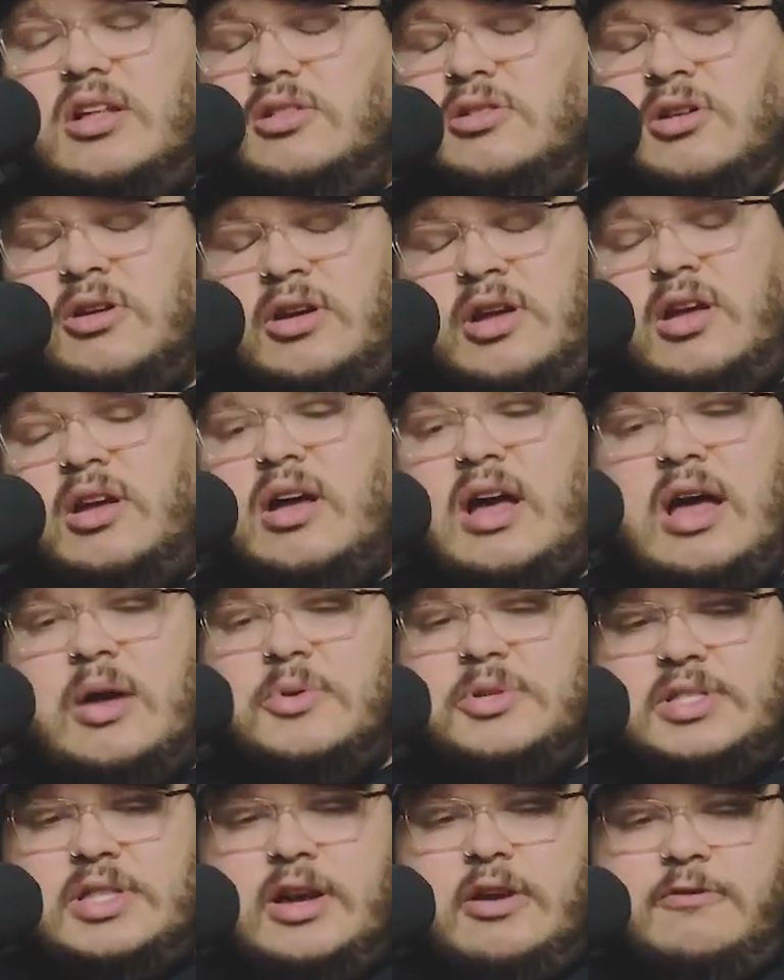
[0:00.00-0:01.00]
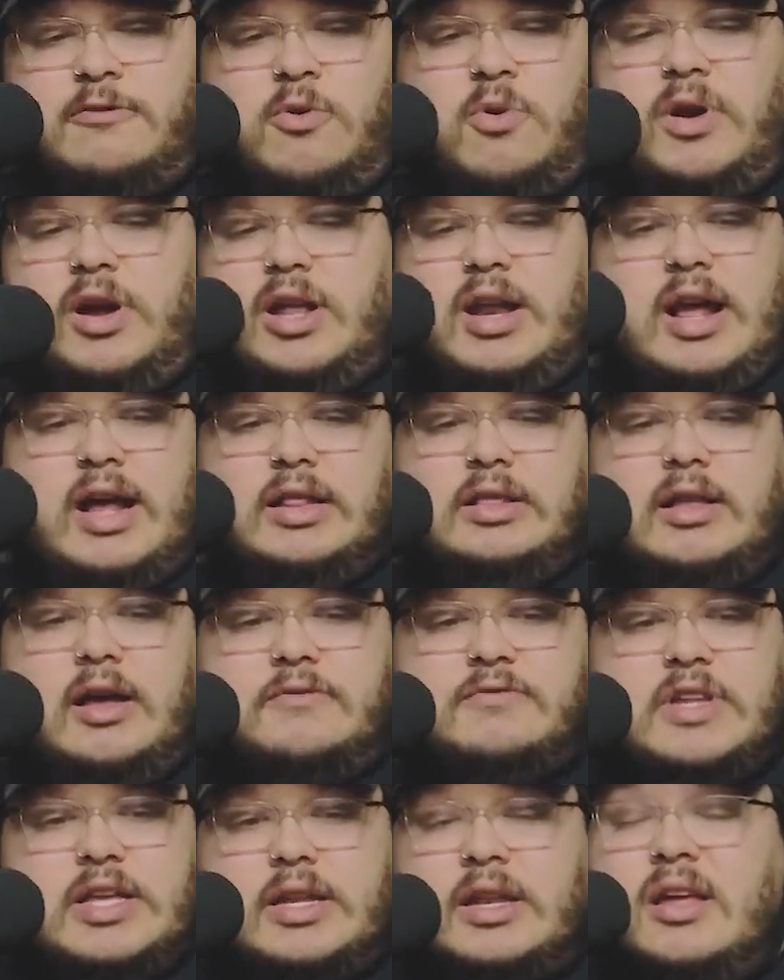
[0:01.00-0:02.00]
Look, I was there for it. I
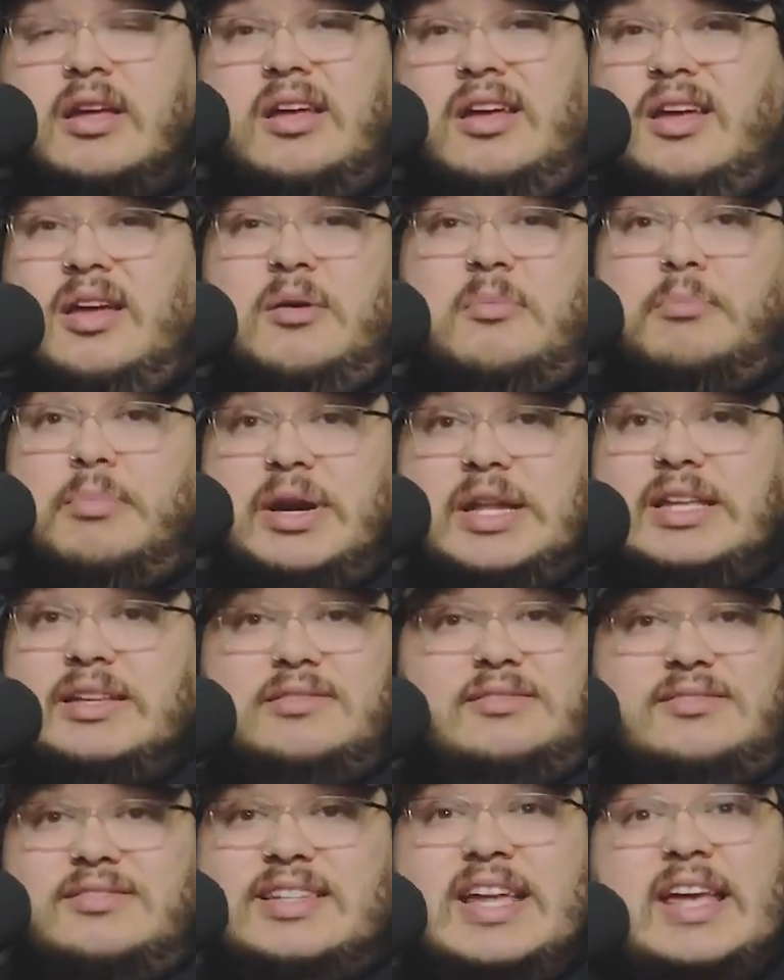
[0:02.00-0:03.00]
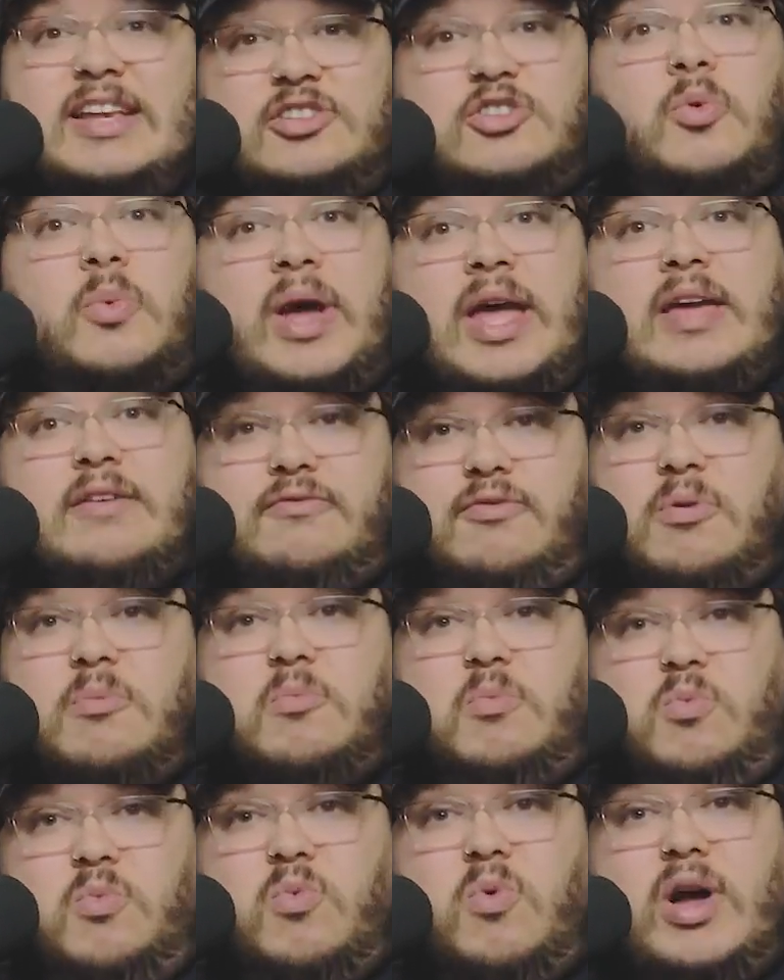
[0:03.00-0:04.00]
loved it. But it takes away
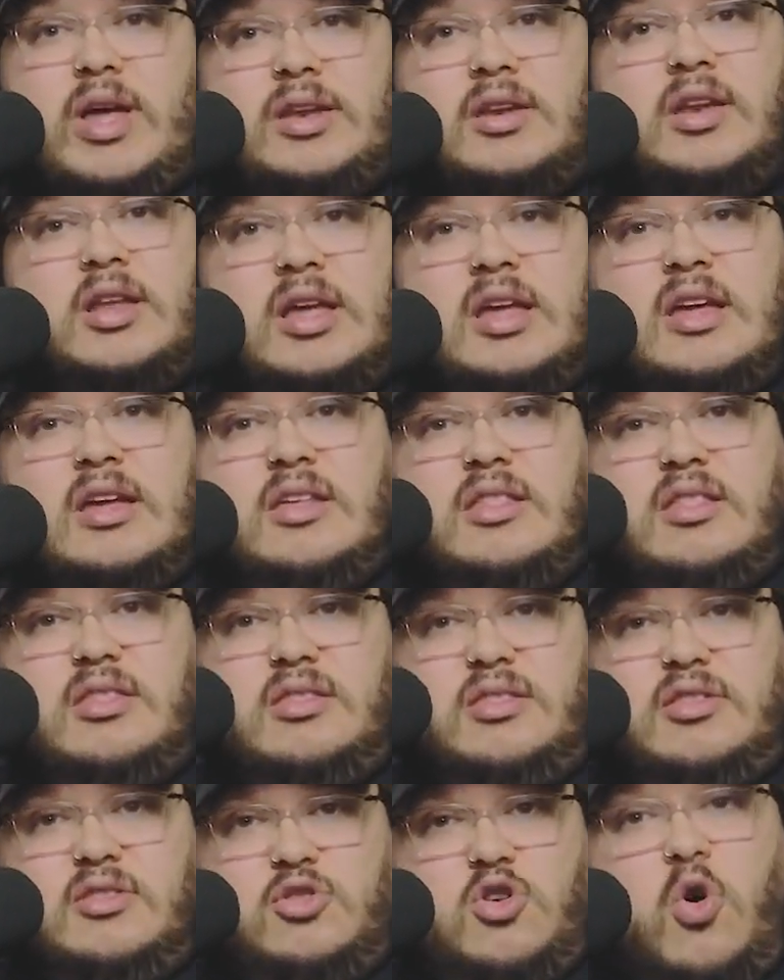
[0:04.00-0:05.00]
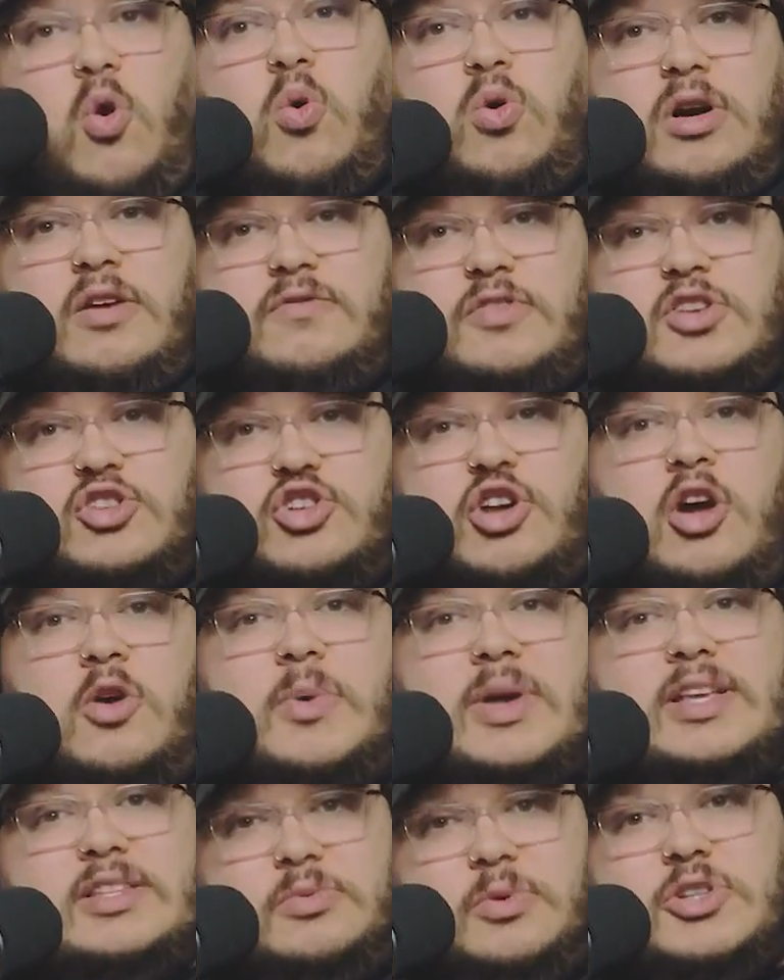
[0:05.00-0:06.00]
from what the core of the show
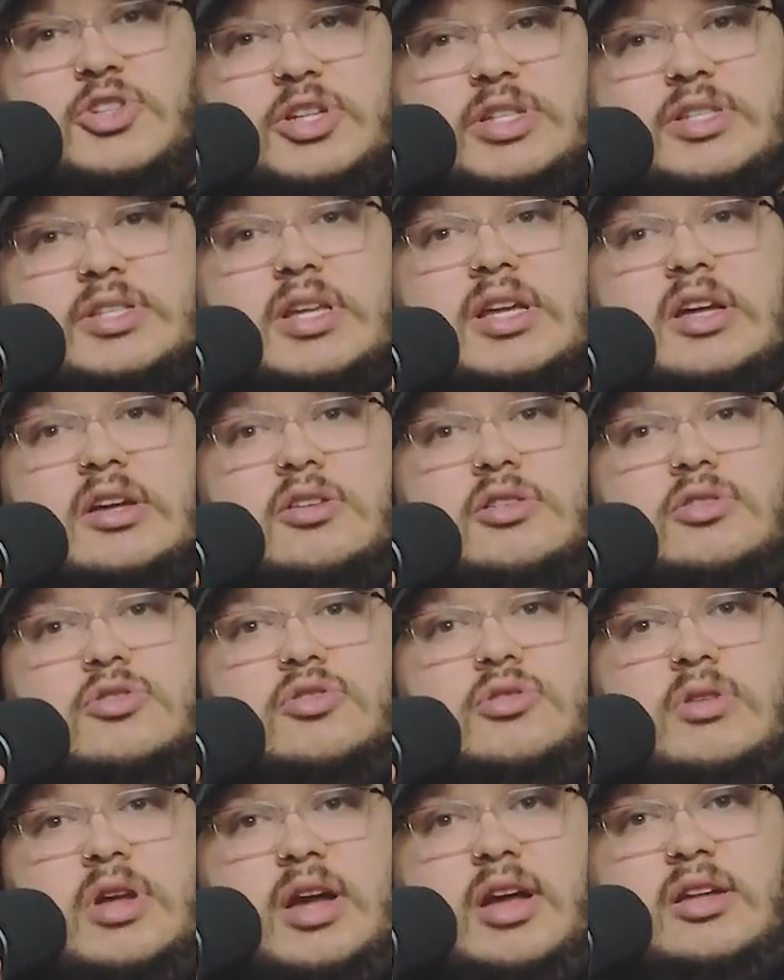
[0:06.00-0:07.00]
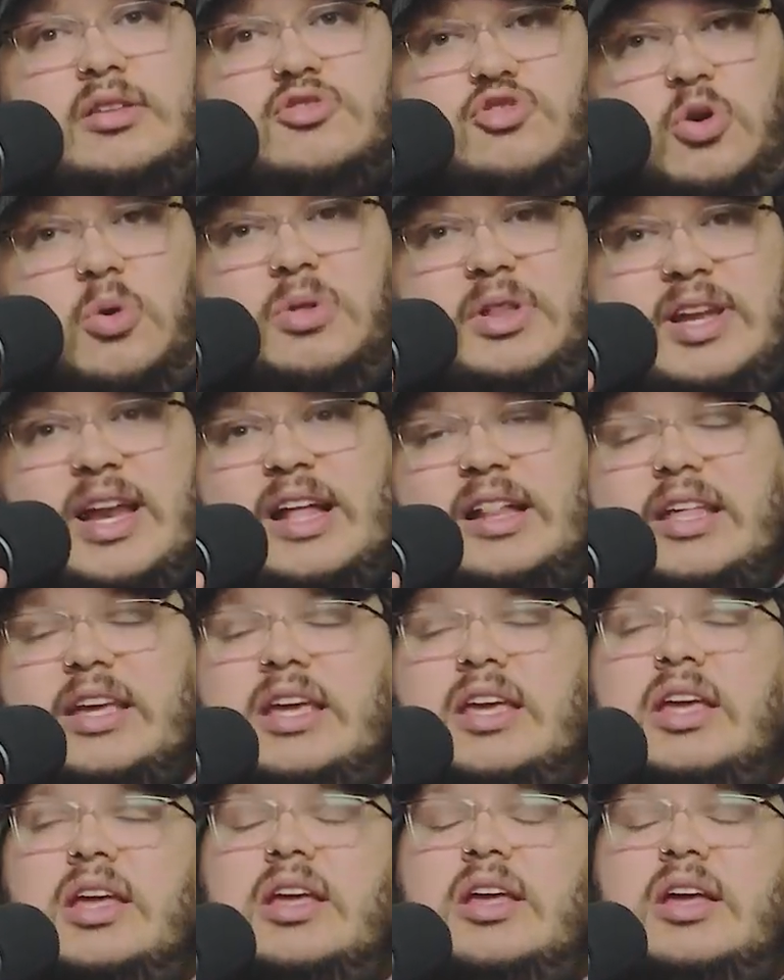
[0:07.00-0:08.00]
is, which is uh, Joel and
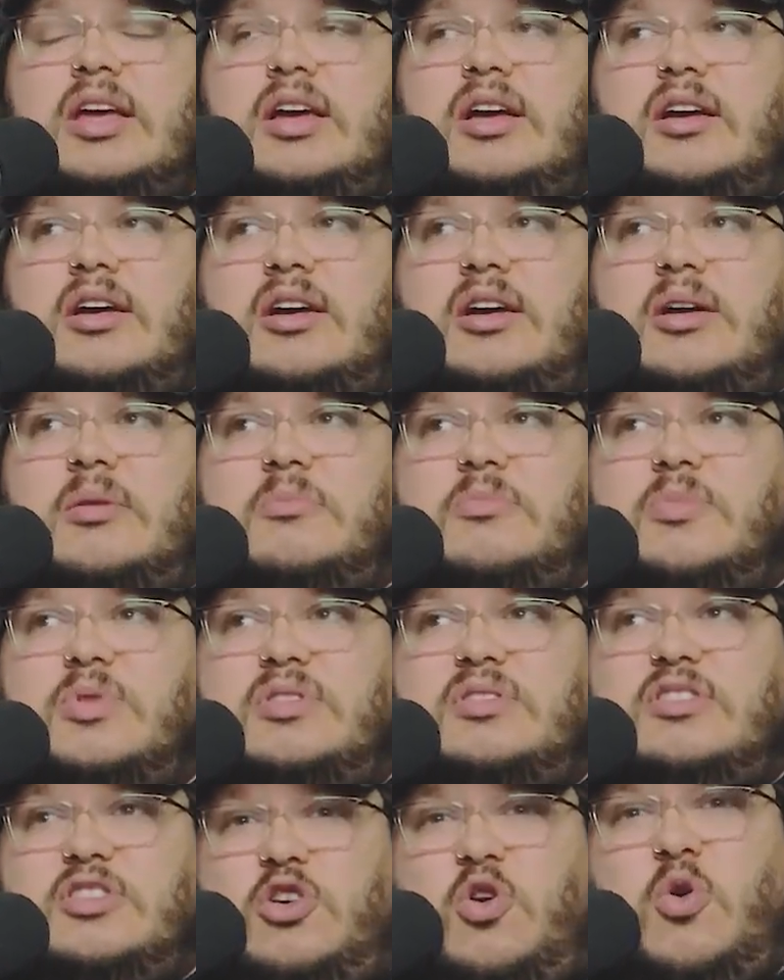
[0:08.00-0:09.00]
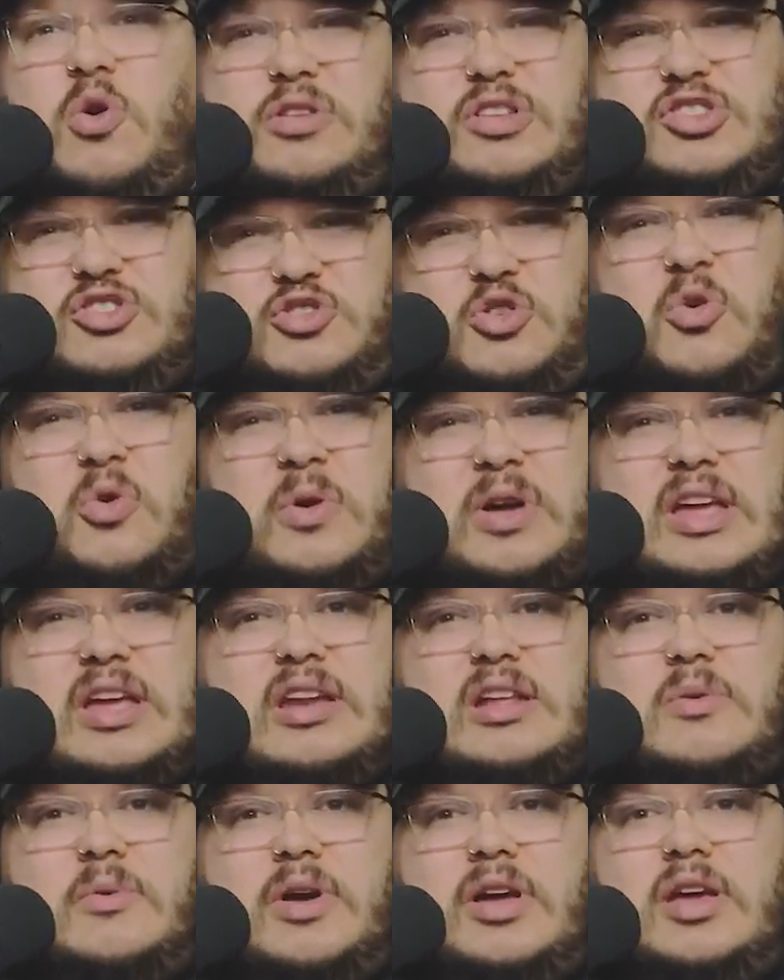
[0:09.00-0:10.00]
Ellie, um, the core of the story
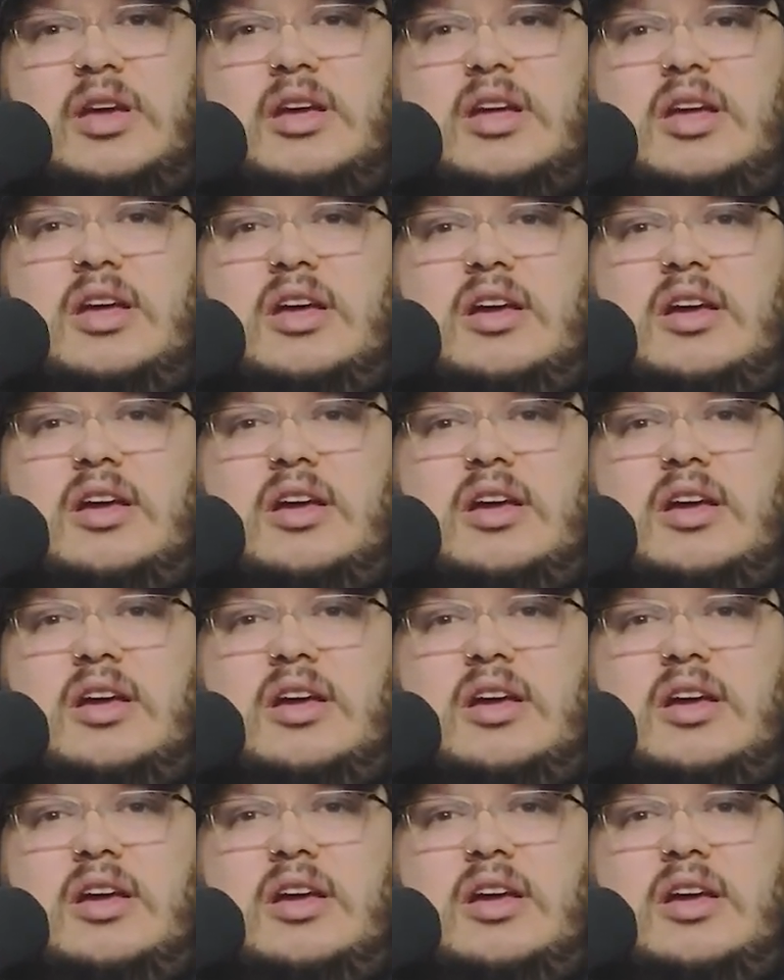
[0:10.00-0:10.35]
anyway.